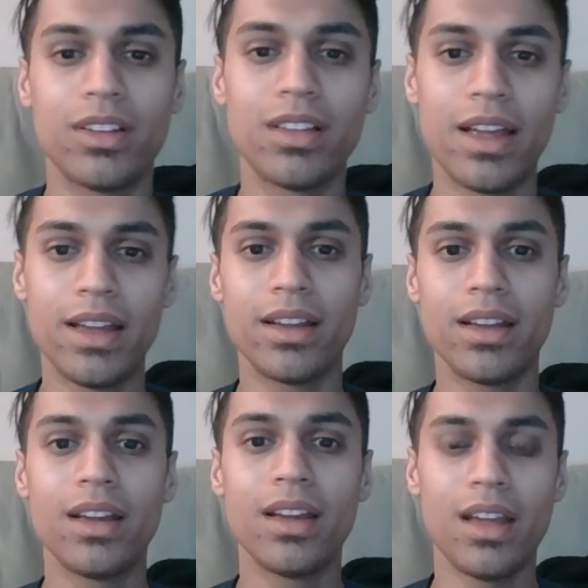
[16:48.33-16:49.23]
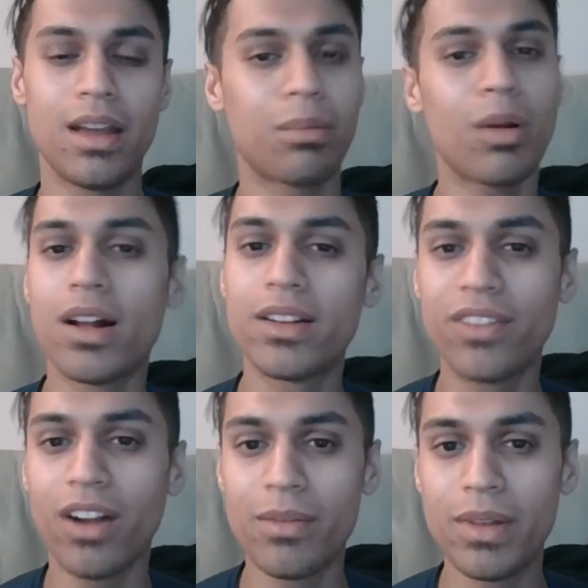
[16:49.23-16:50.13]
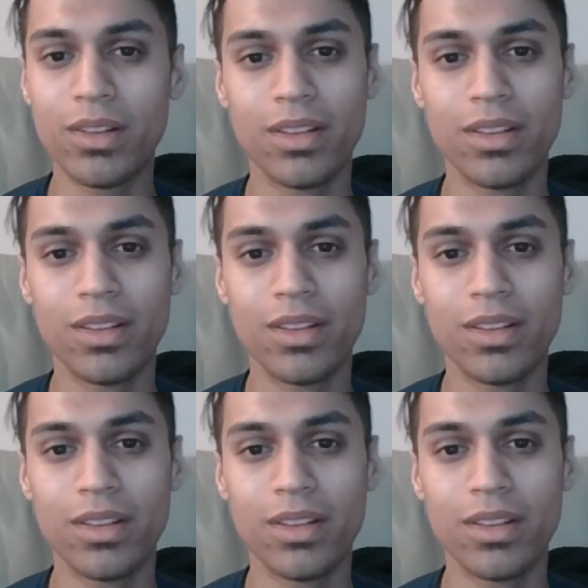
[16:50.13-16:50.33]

to like a prod environment?